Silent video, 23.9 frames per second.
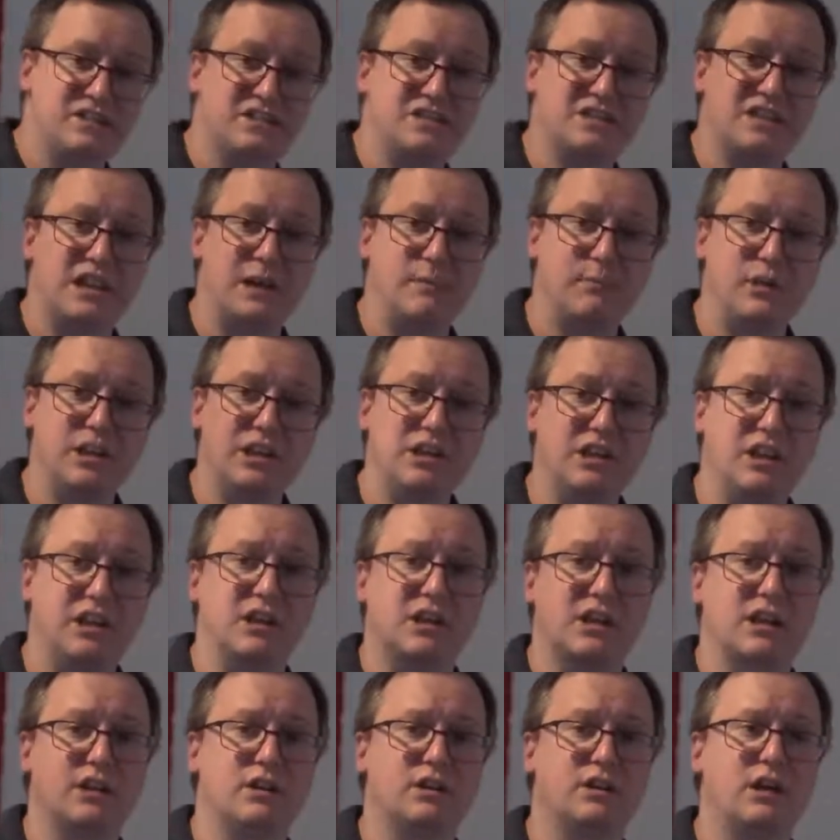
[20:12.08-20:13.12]
sampling that
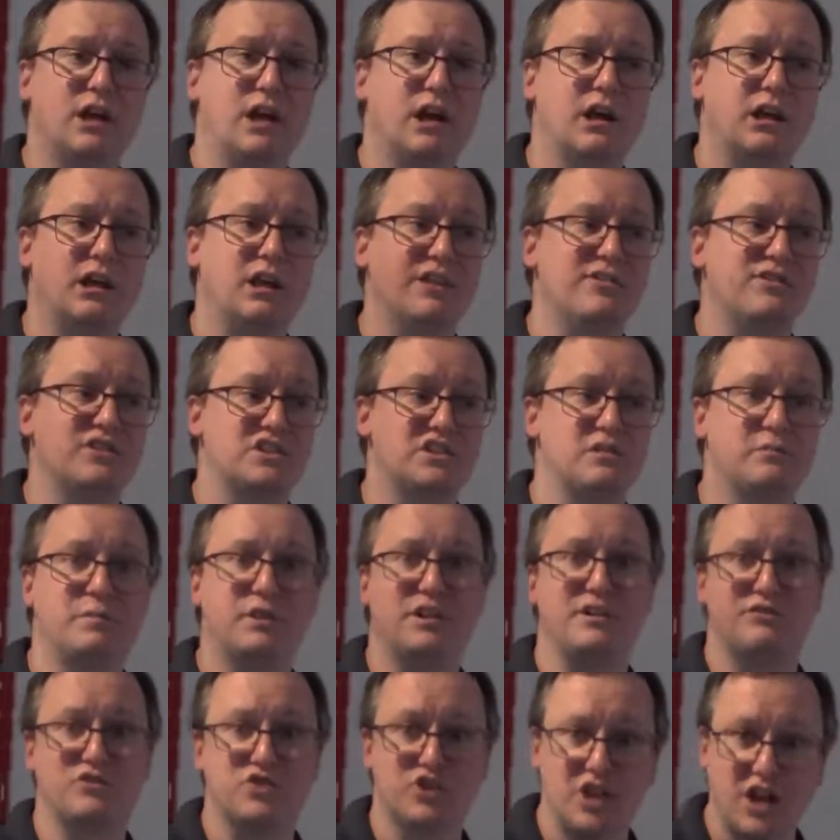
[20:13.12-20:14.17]
can give us a bit
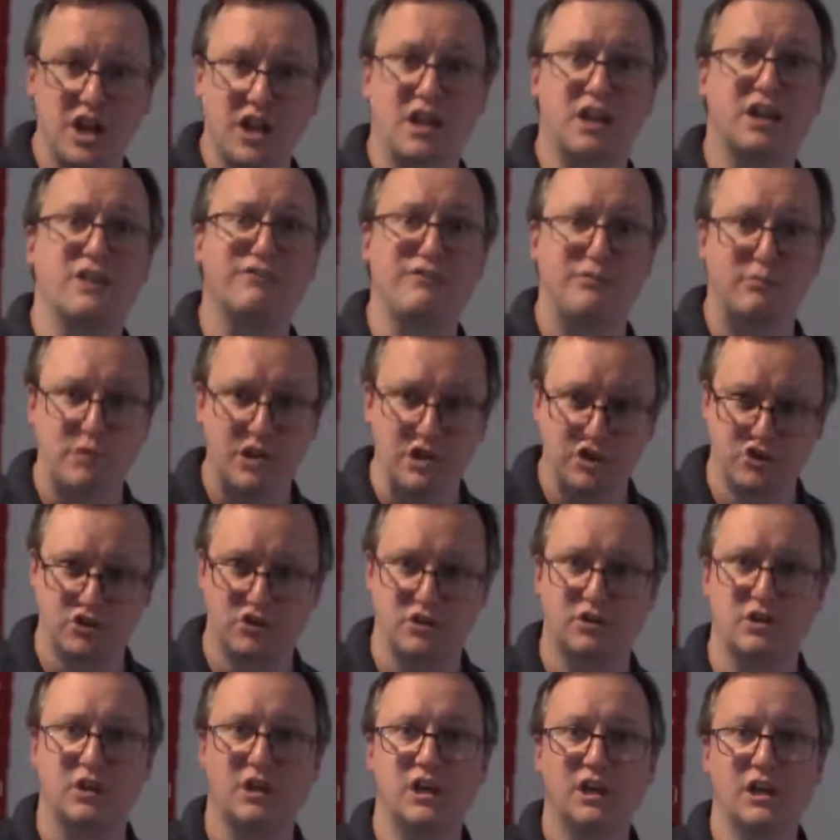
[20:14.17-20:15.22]
of genetic
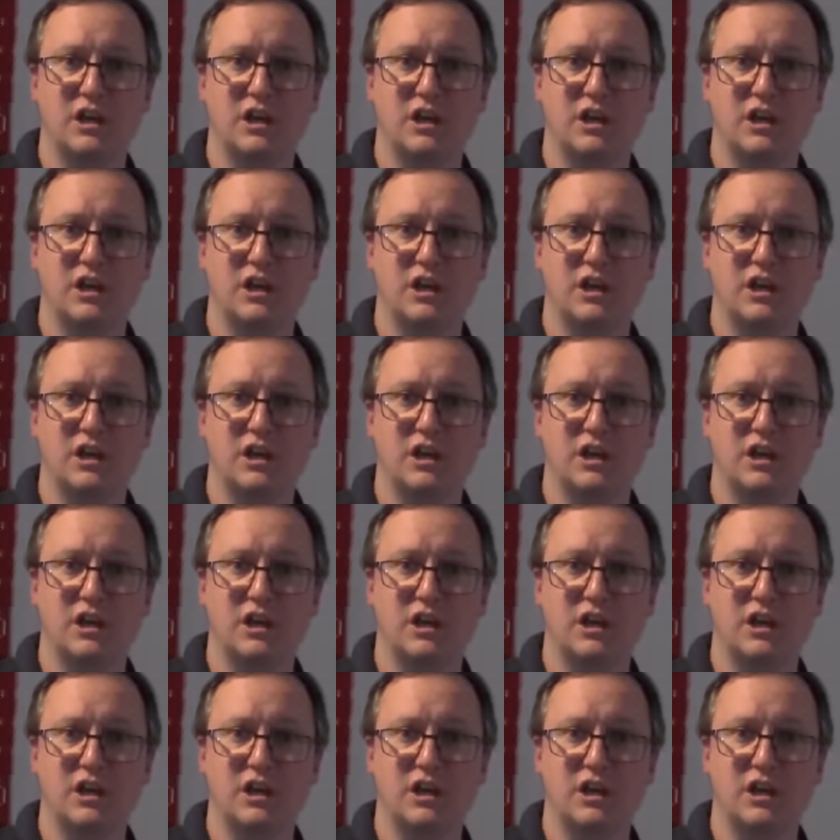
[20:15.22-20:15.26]
information